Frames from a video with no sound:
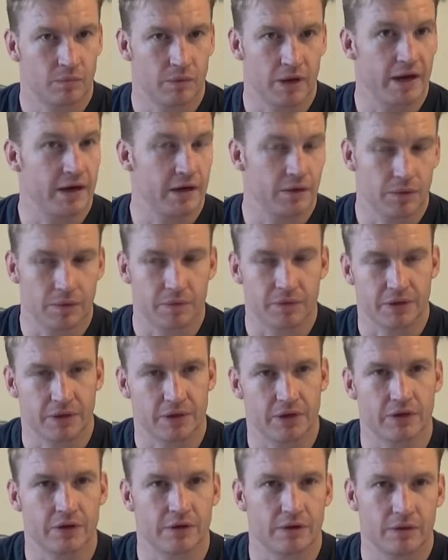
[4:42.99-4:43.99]
anywhere
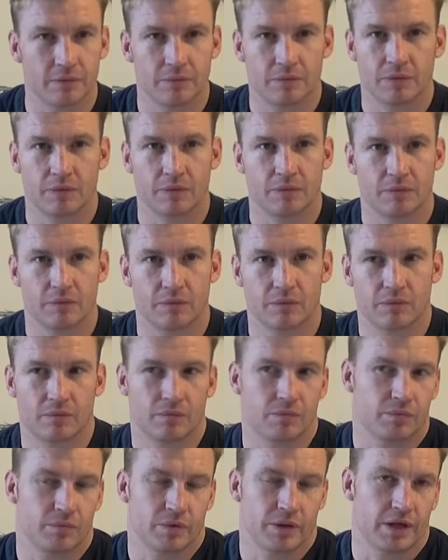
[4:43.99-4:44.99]
within Europe
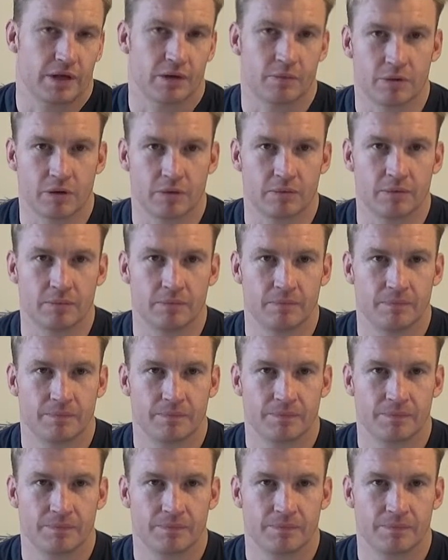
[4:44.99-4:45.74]
without a problem.